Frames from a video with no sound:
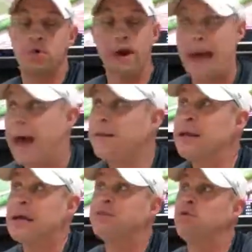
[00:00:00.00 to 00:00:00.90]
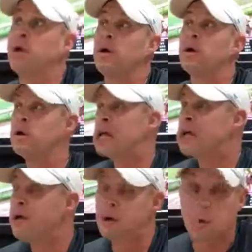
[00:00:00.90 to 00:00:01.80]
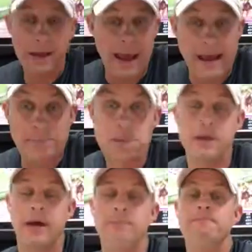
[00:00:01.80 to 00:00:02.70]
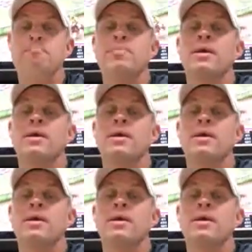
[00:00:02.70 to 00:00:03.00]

reacting on Twitter, going ape shit.